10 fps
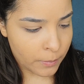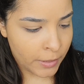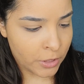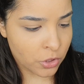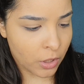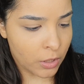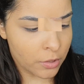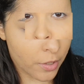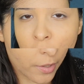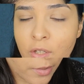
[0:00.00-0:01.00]
beige
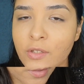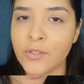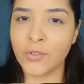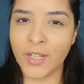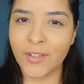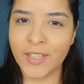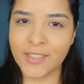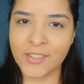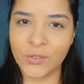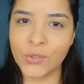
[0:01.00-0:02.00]
color. So now
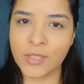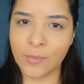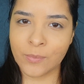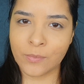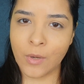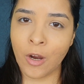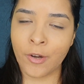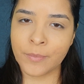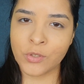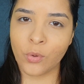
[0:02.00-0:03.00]
let's do some
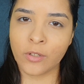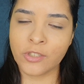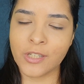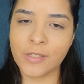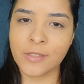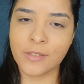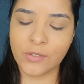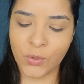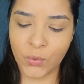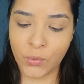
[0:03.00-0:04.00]
arm swatches
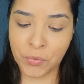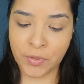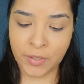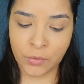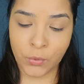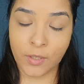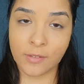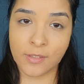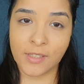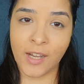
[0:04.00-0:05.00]
so that we can
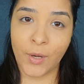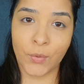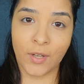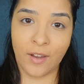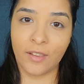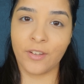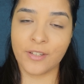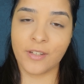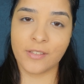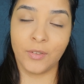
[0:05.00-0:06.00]
see how the
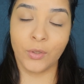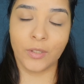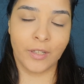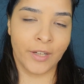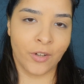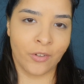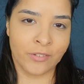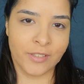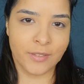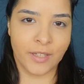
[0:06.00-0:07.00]
color looks like on
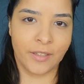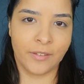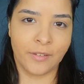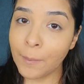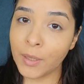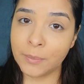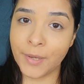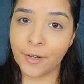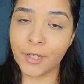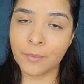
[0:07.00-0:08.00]
the skin. But
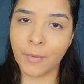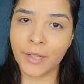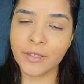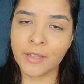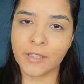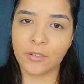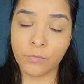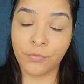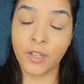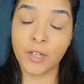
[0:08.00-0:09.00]
bear in mind that
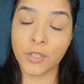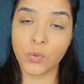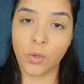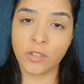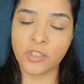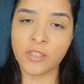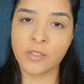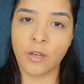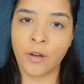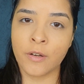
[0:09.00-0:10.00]
finger swatches
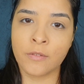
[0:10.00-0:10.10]
are